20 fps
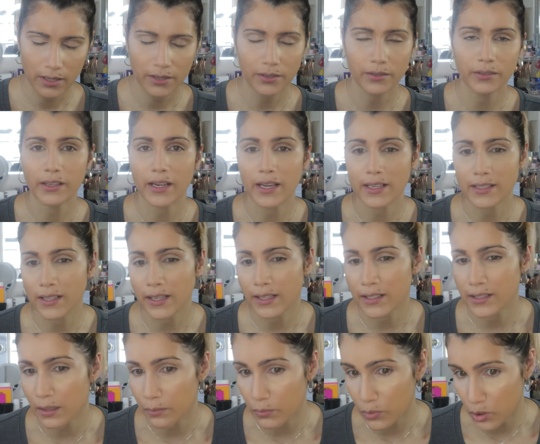I don't know it has
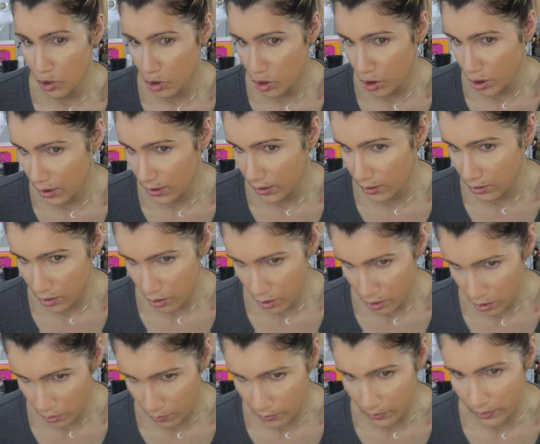like some sheen
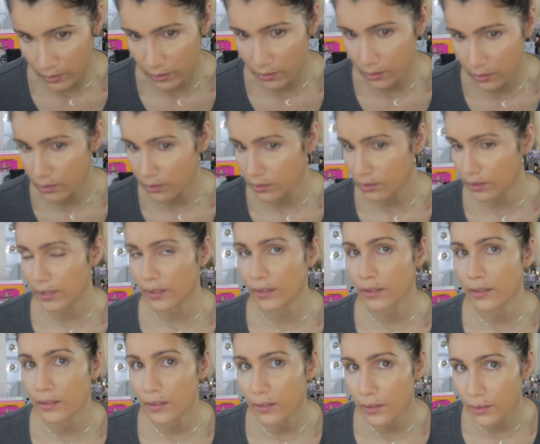to it
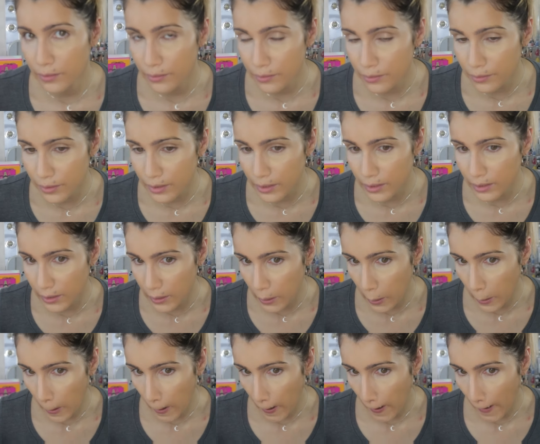like it
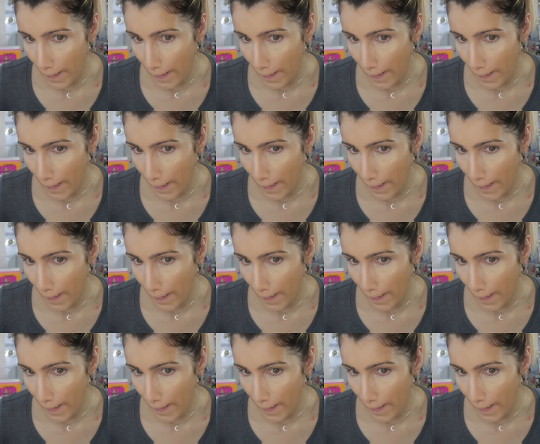really